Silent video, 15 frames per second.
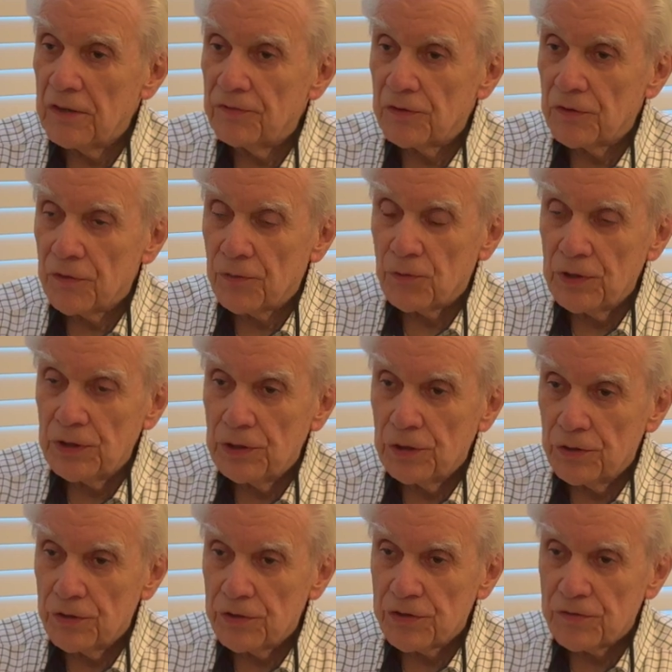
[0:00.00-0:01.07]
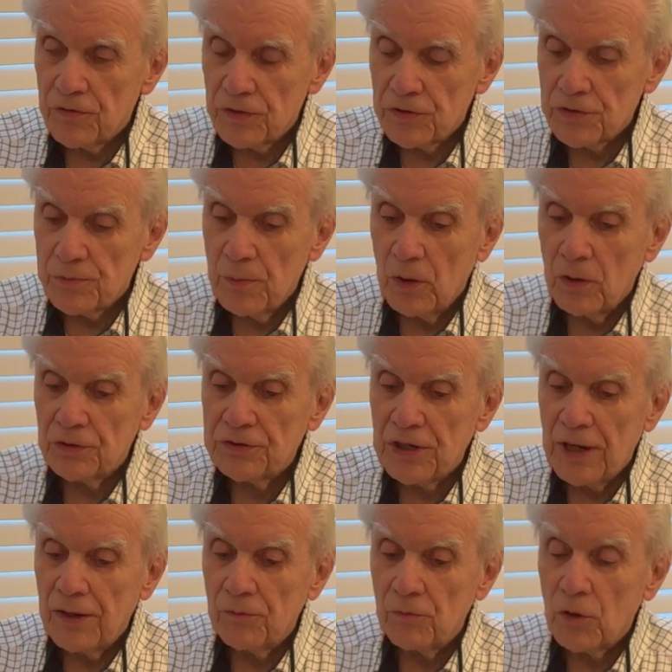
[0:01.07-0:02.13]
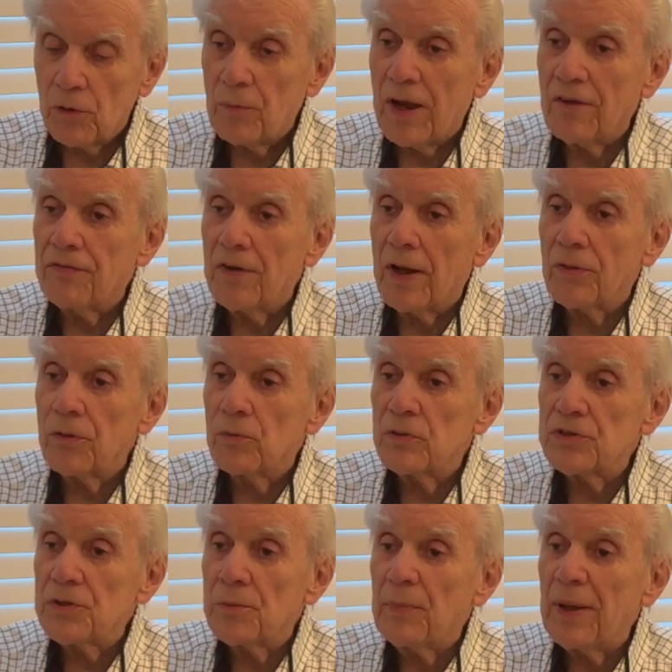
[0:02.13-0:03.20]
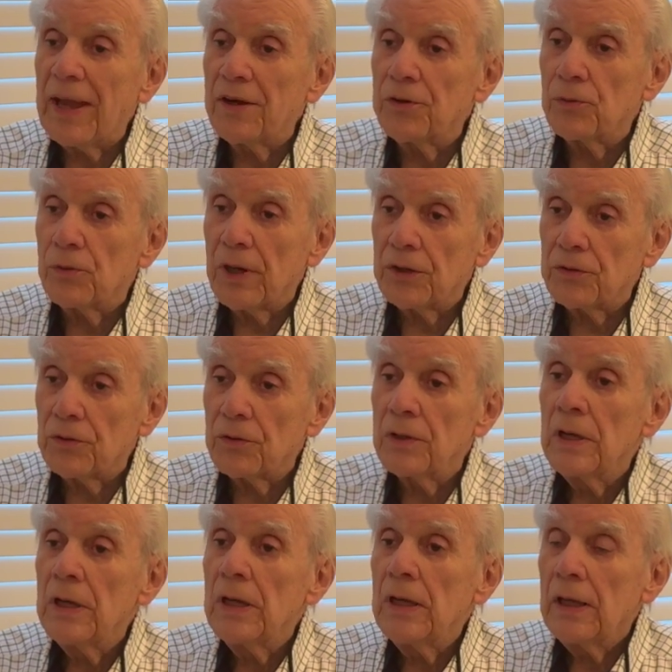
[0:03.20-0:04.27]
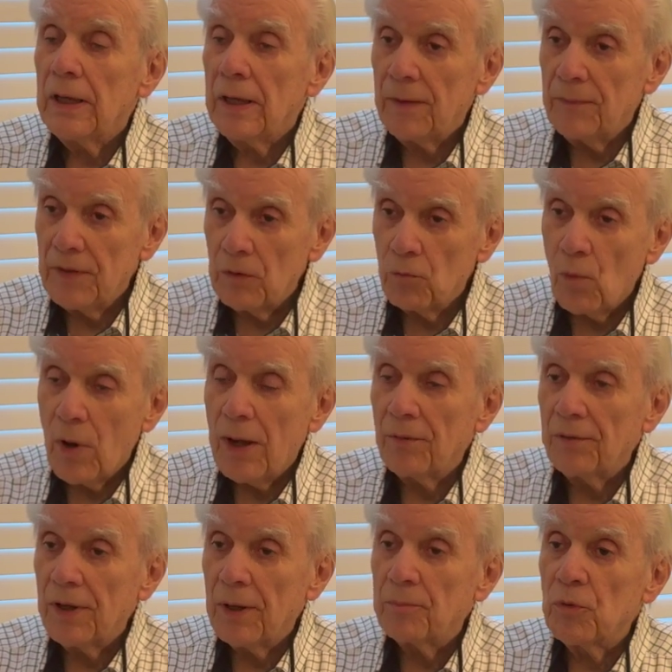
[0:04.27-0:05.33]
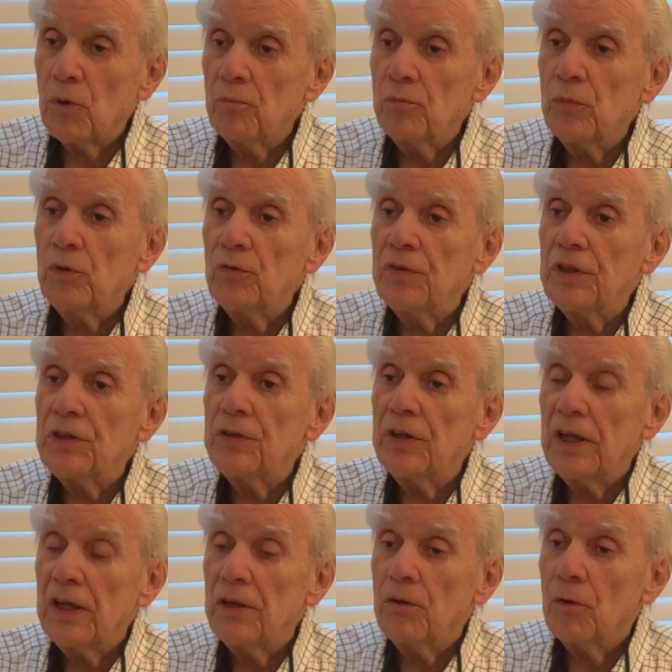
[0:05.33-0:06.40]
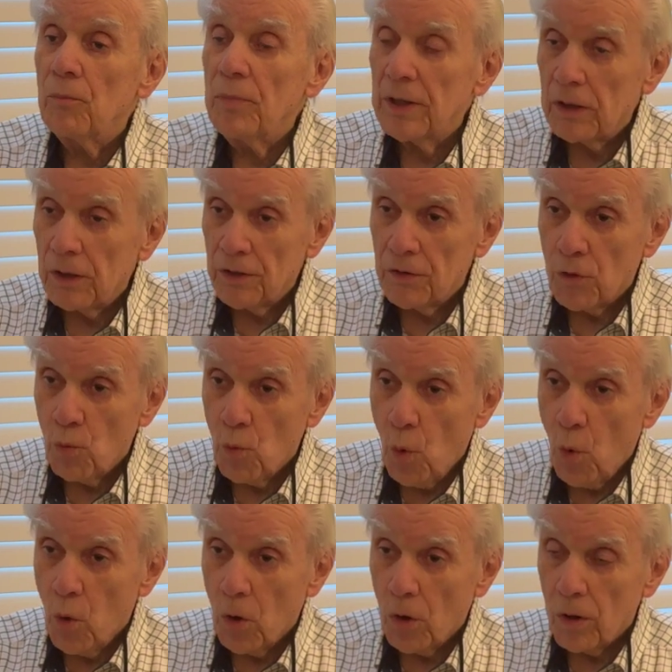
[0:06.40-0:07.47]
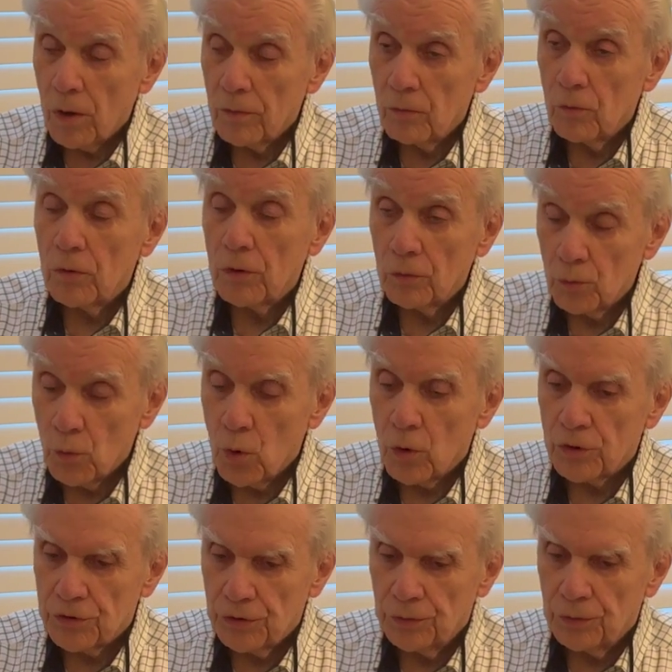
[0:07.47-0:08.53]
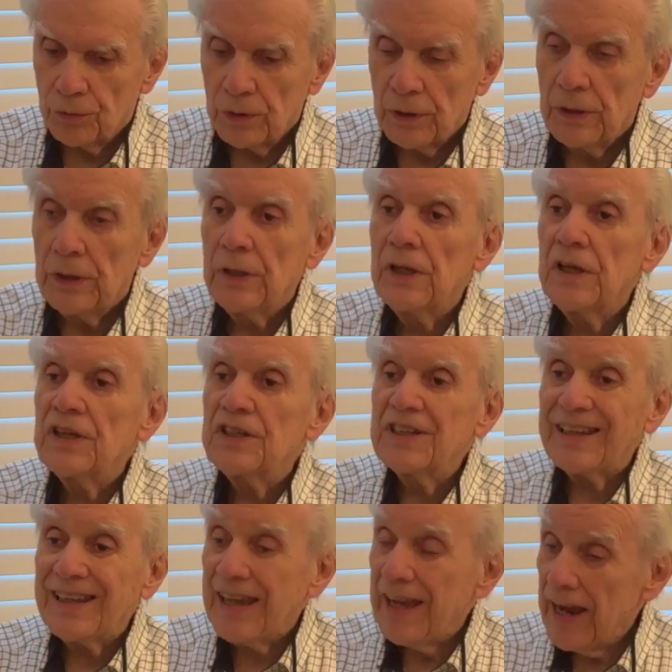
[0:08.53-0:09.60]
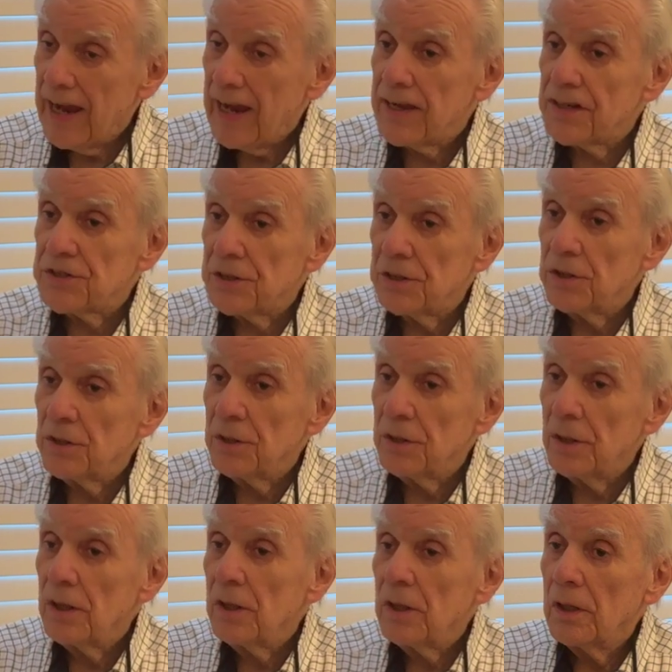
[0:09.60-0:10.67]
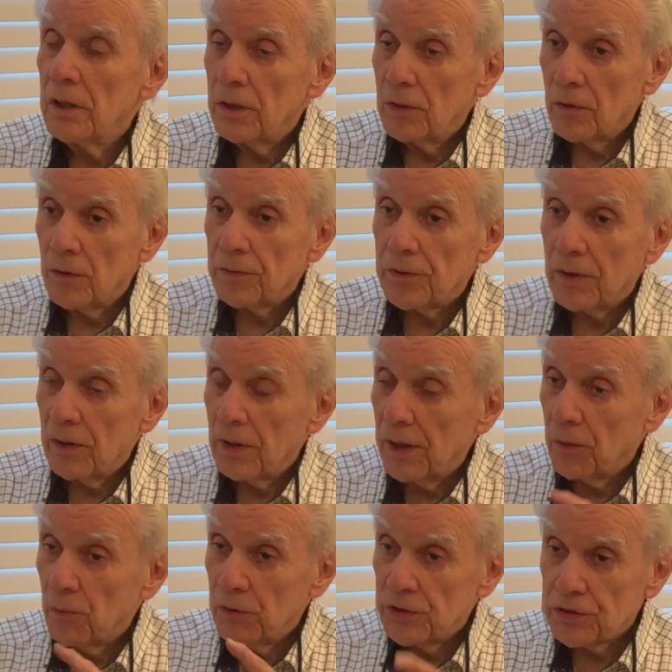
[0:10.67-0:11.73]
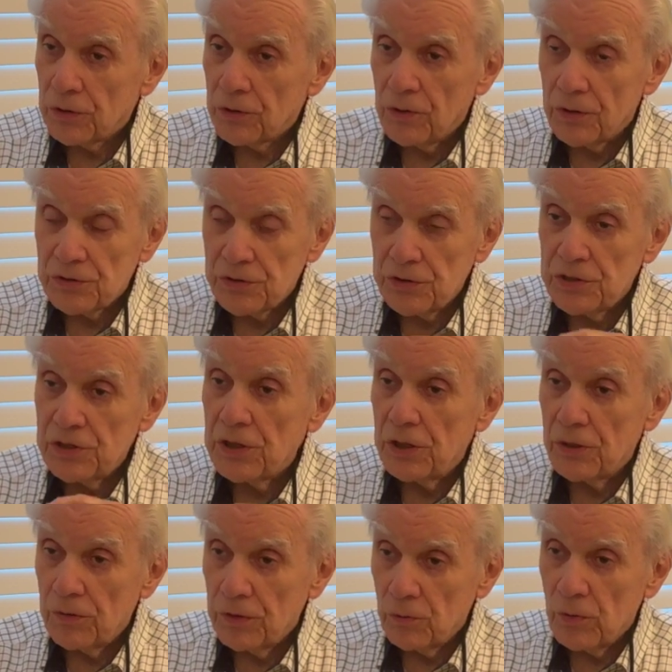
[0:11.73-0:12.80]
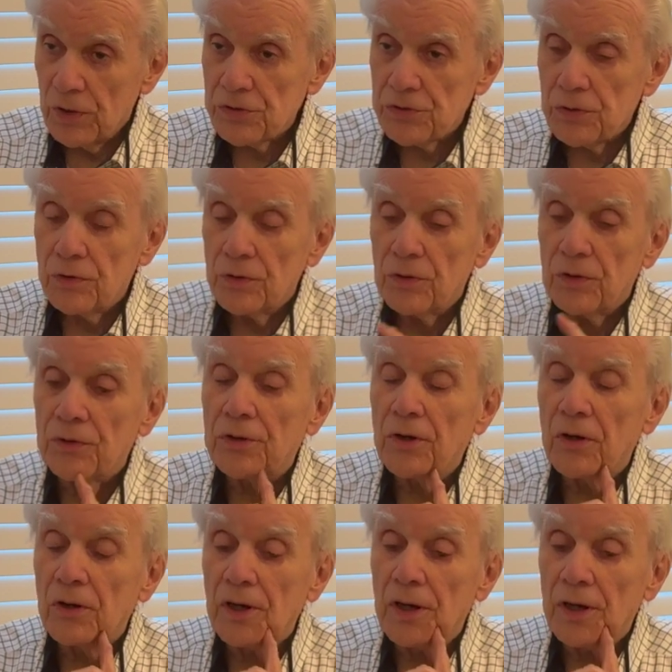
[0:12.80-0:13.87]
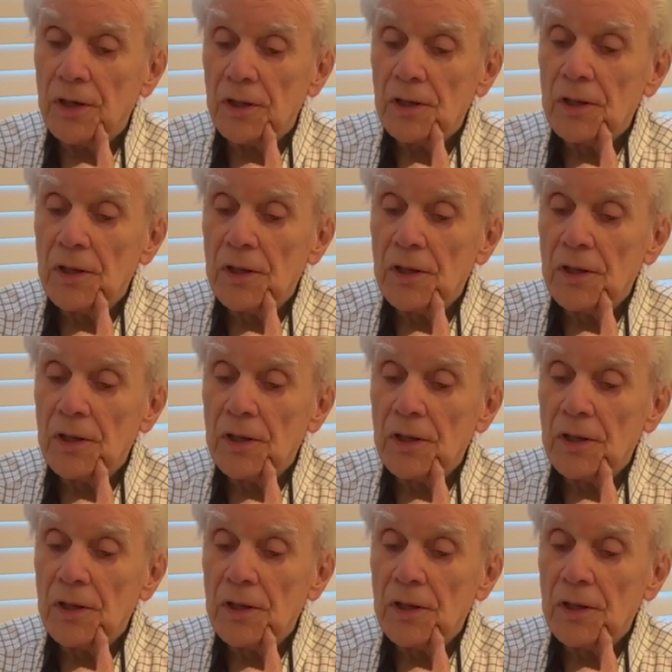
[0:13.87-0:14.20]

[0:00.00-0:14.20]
for three years for a small town where my father was the band director, and then wound up moving in the middle of the war, World War II, to Canton, North Carolina, which of course is here in western North Carolina,